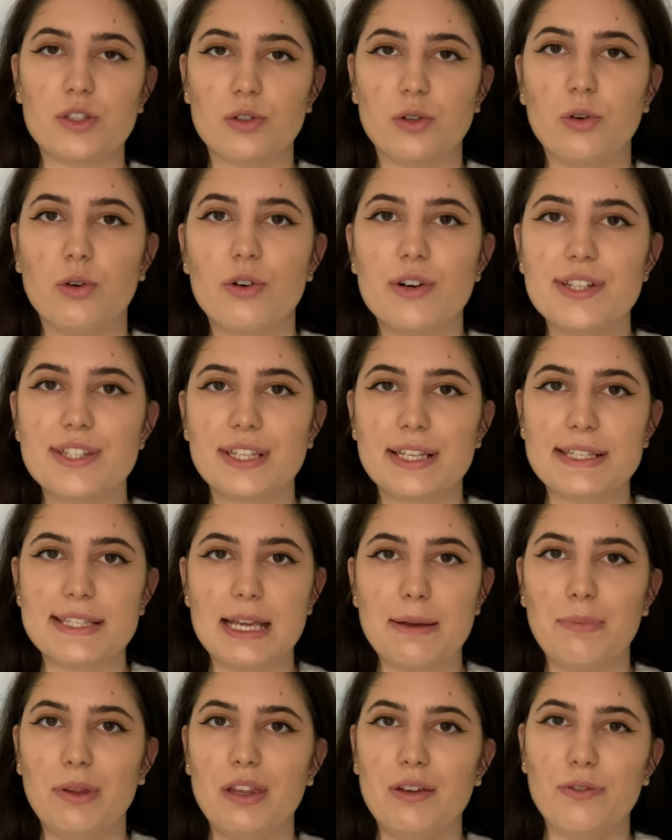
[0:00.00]
tours because
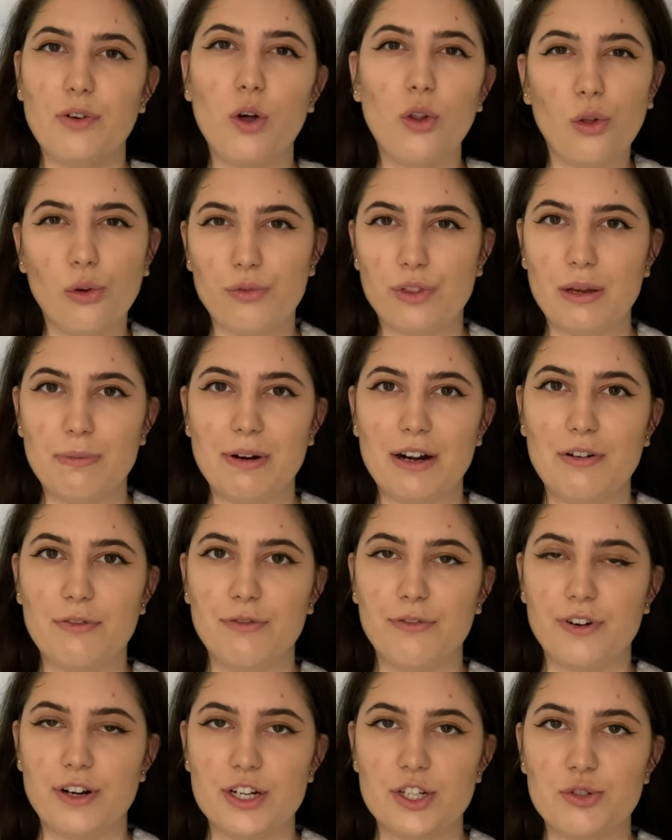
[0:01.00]
I believe all of them are
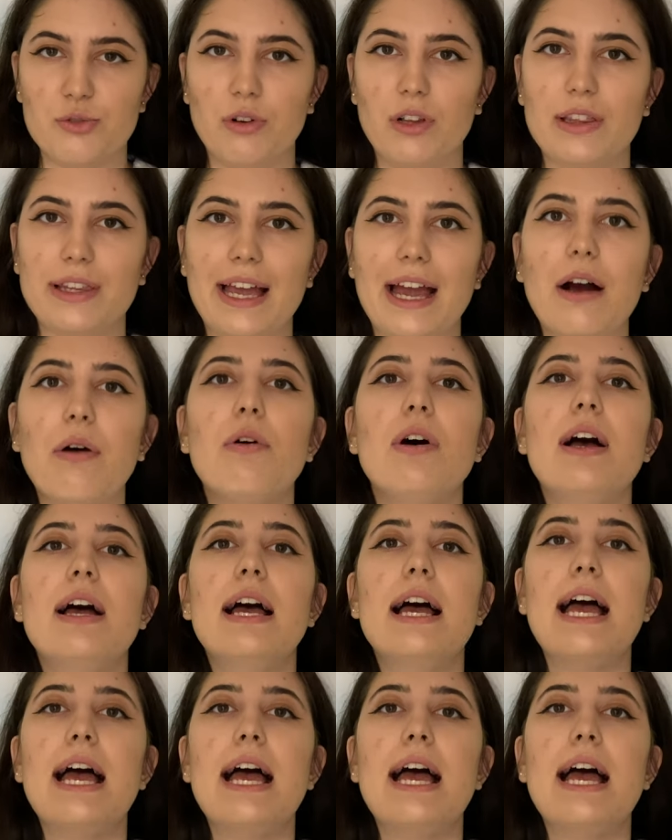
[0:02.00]
virtual now